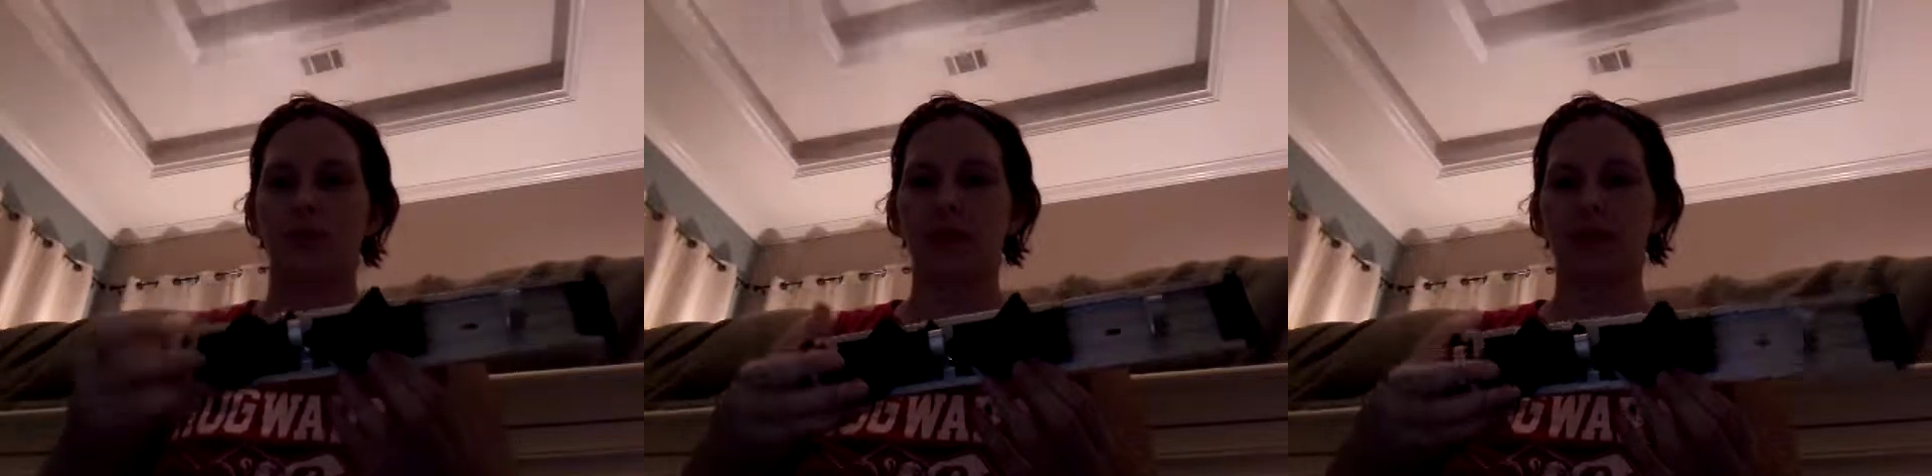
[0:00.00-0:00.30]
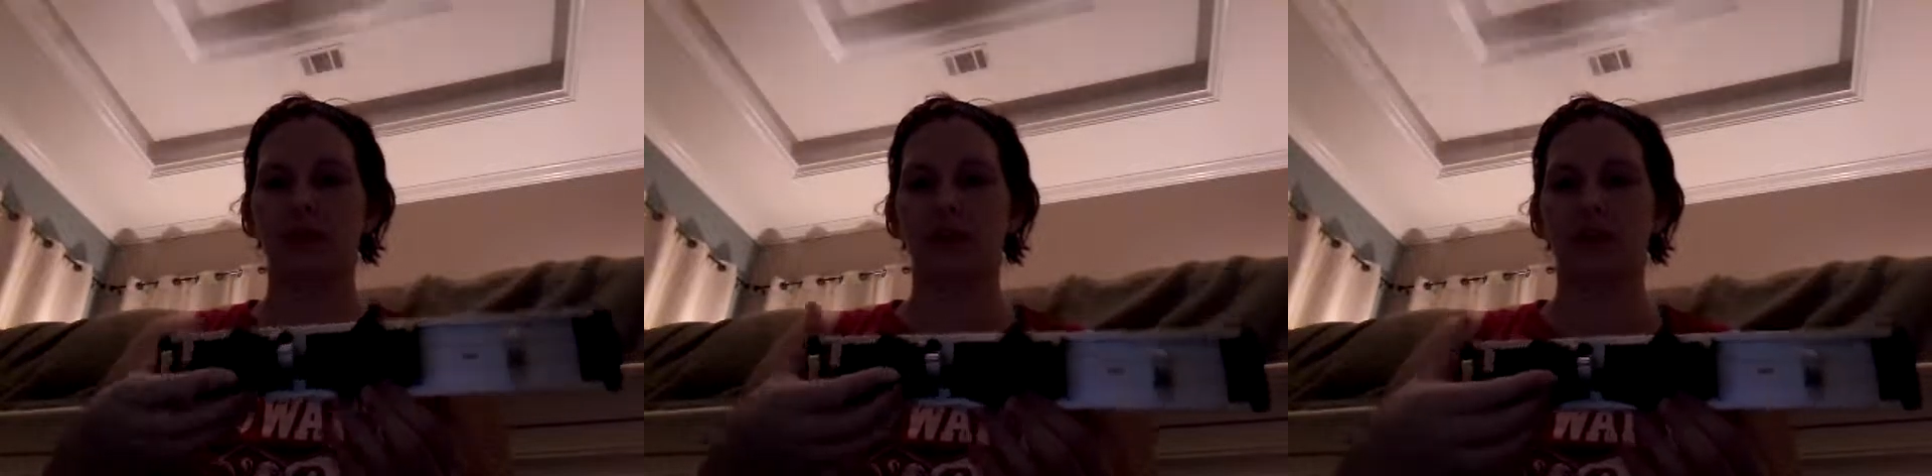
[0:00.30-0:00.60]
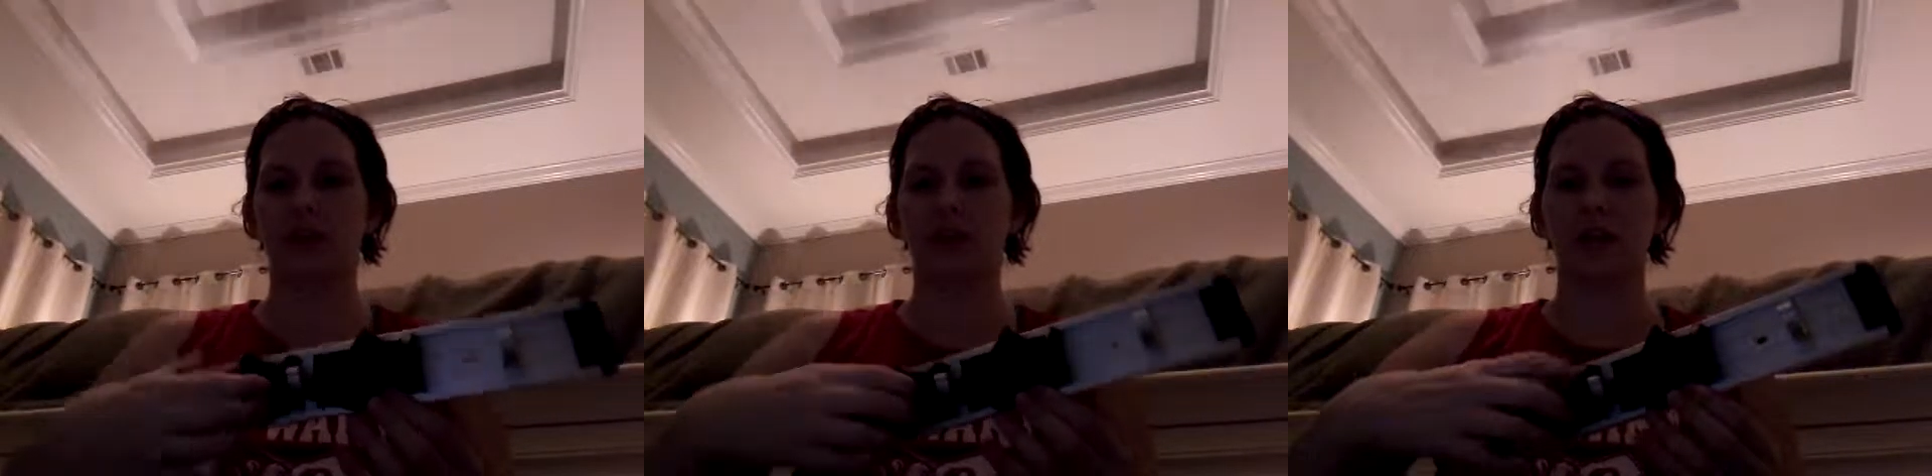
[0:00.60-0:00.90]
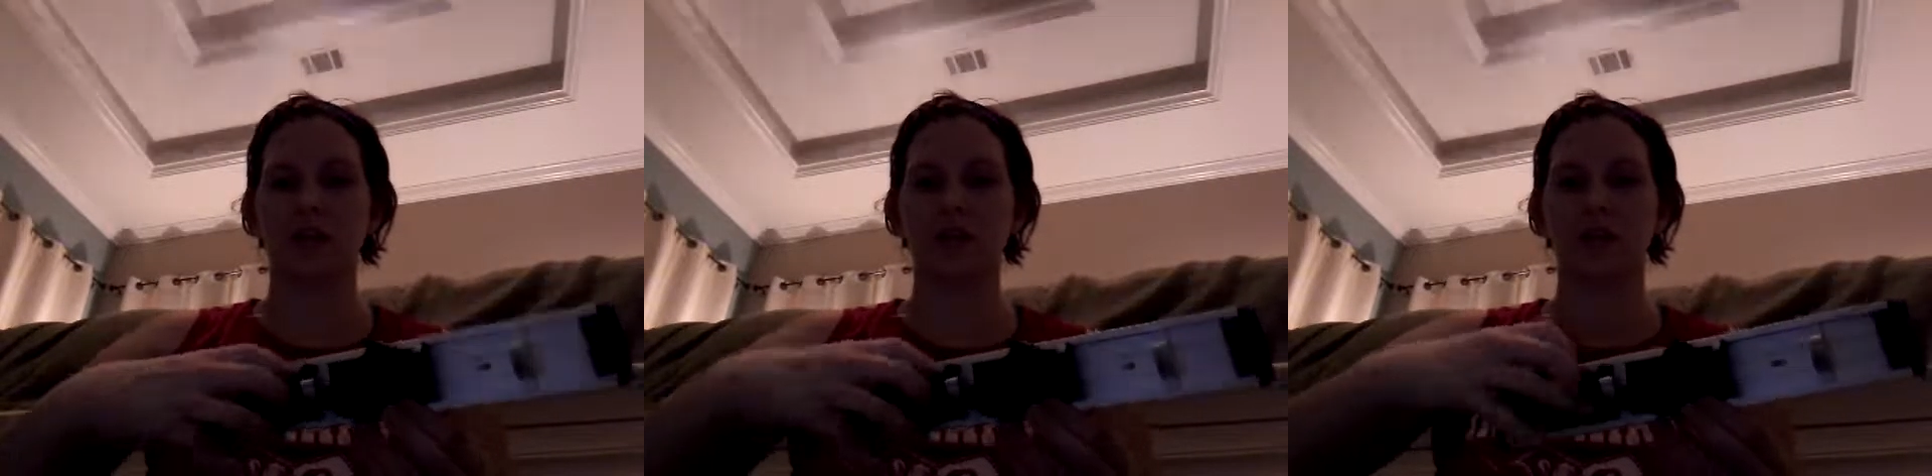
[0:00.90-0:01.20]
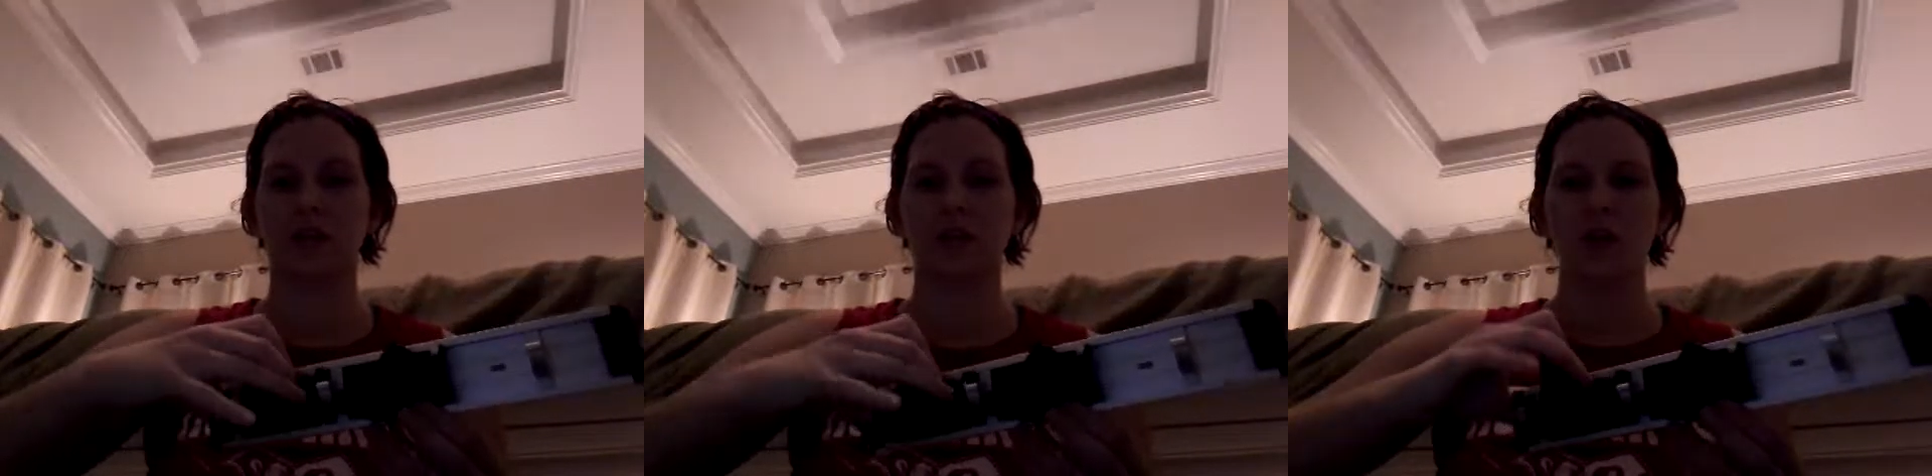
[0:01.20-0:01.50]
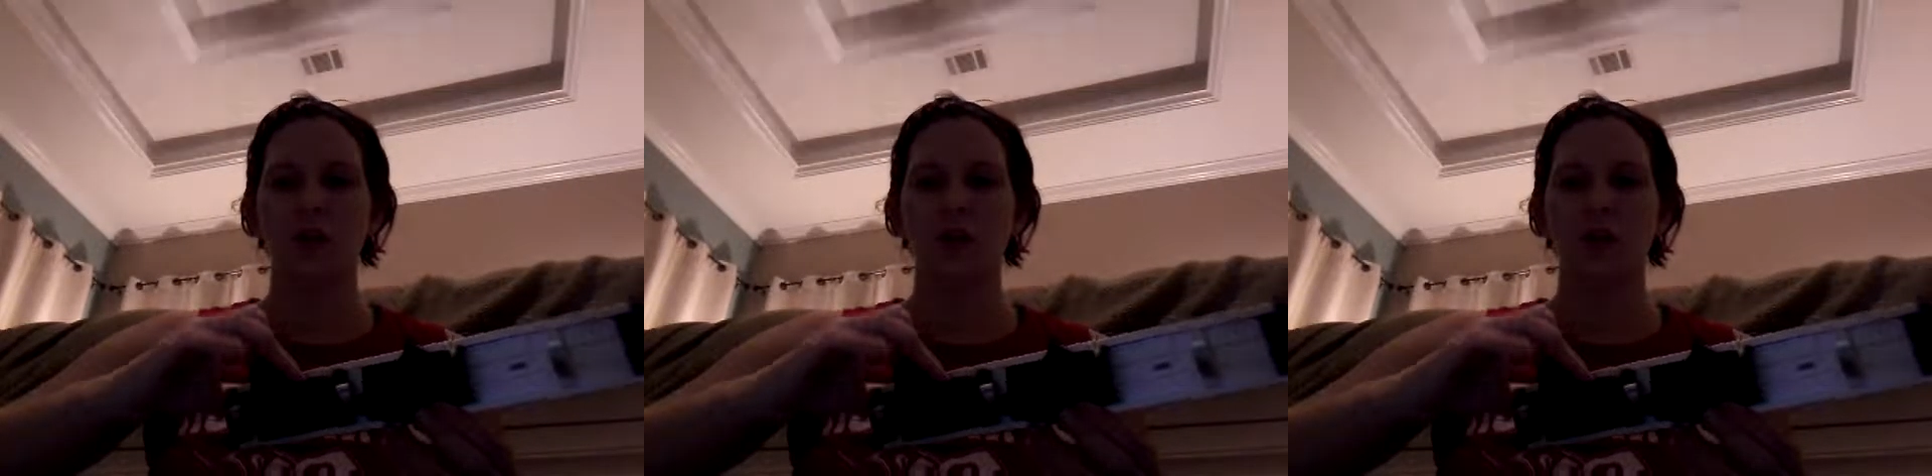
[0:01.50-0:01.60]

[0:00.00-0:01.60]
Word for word: things here that you can